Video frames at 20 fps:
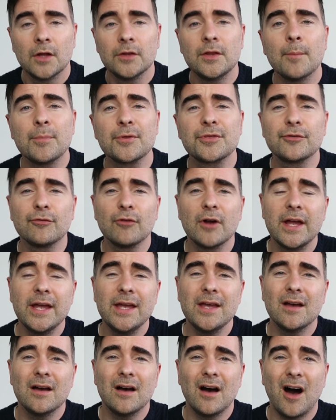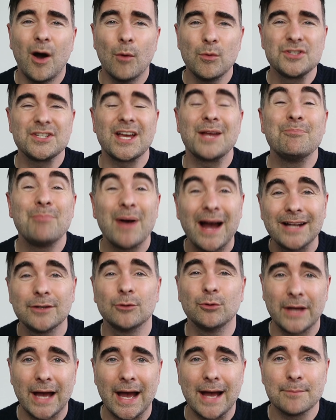Number 3, I would say
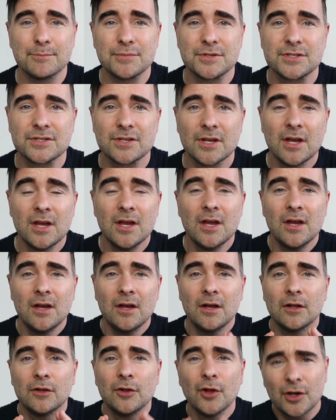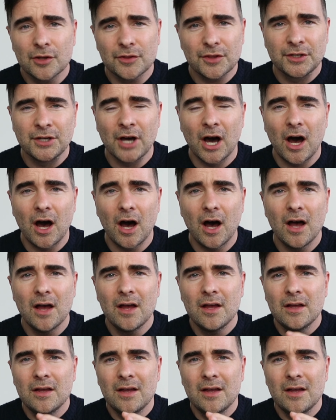panel gaps. Look at the car.